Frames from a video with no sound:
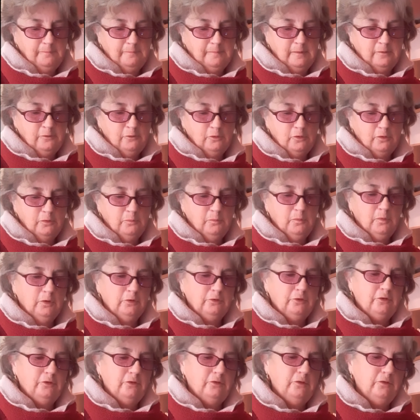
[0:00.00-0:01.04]
And you can
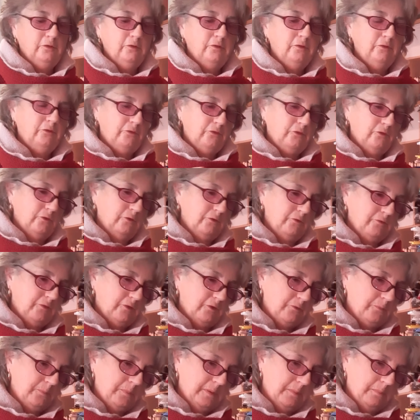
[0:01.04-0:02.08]
watch the
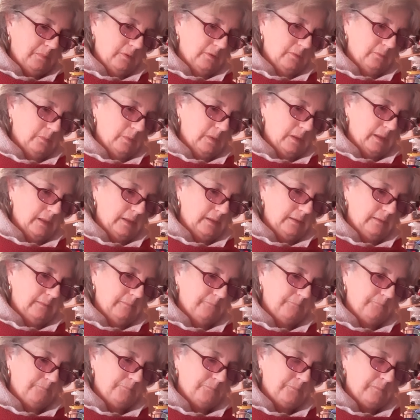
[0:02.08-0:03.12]
surface bubble away,
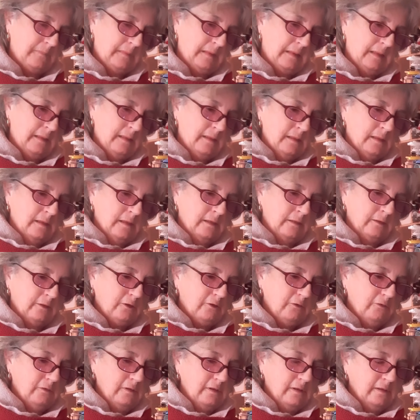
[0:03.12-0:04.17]

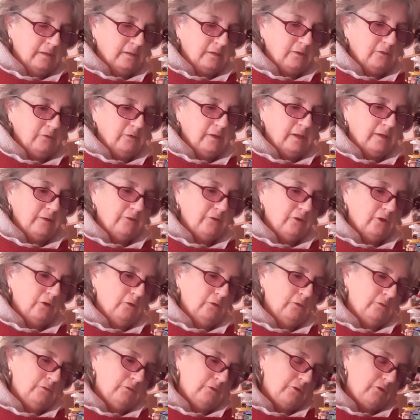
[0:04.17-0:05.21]
and it creates
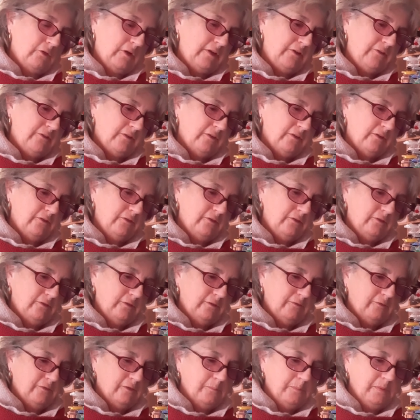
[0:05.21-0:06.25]
old craters as
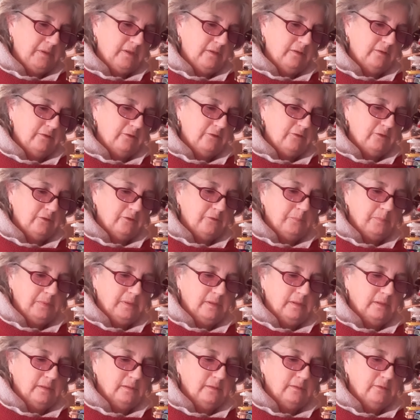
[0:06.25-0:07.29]
if the bead has just
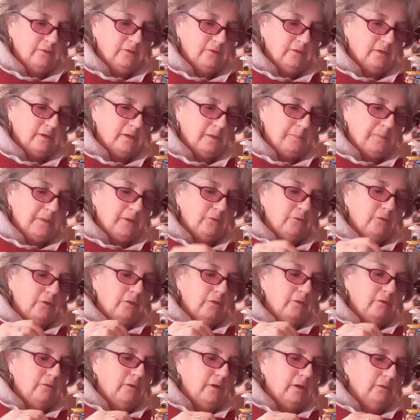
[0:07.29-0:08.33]
been dug up out of the
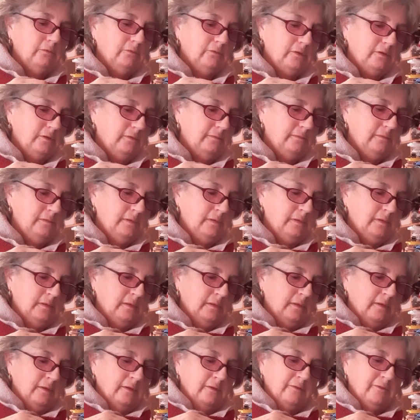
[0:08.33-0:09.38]
ground.
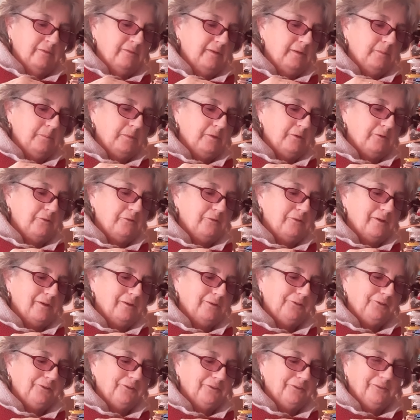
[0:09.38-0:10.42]
Fabulous
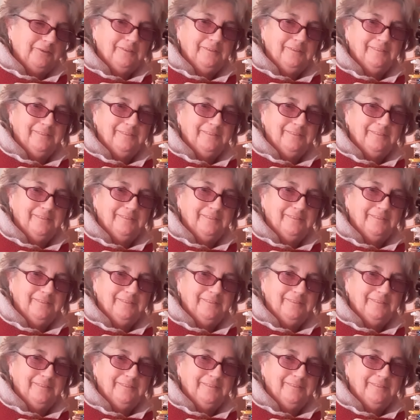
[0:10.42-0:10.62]
reaction.